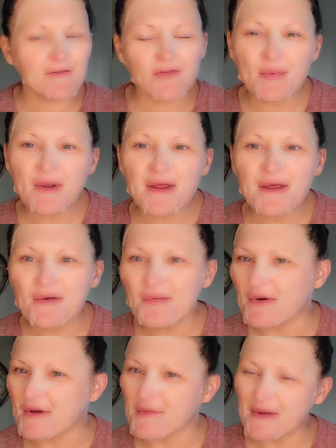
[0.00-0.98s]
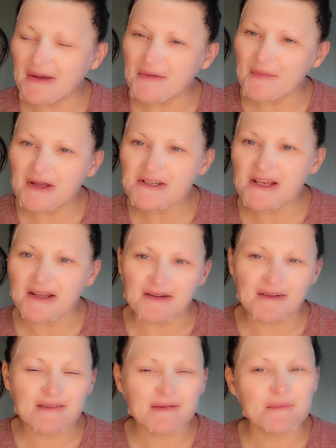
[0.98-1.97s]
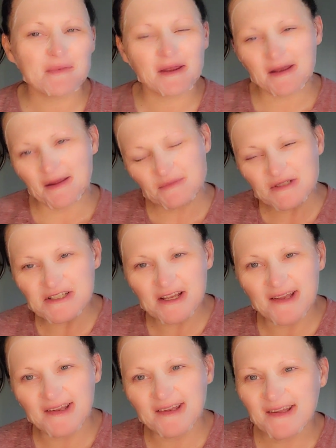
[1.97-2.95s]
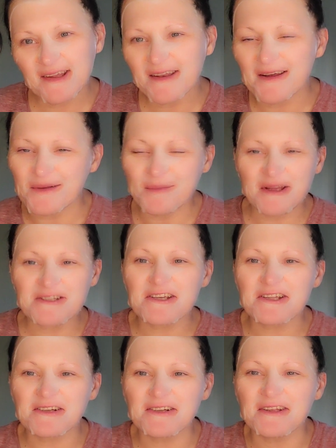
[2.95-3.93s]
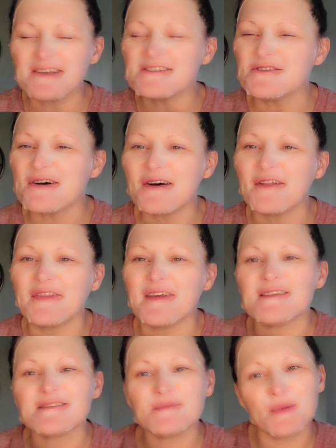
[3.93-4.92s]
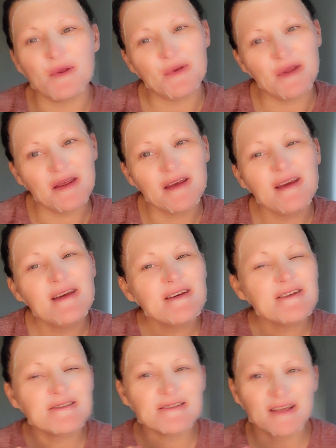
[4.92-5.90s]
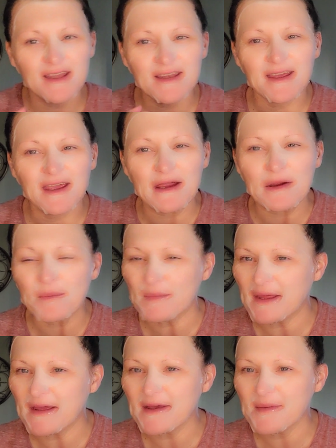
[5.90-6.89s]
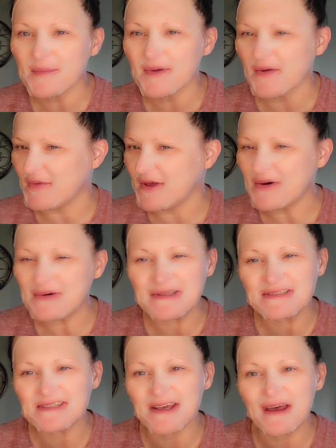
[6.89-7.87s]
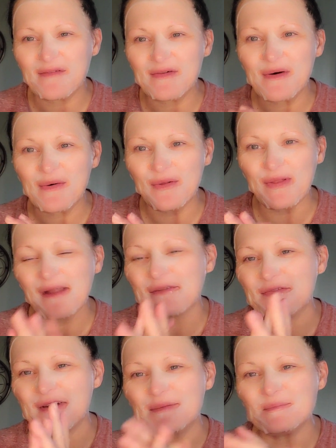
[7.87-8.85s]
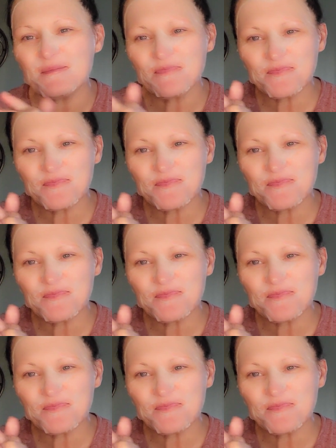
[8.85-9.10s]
Everybody, welcome back to my channel. My name is Shannon, and on my channel I do all things beauty, skincare, makeup, and we always have a whole lot of fun.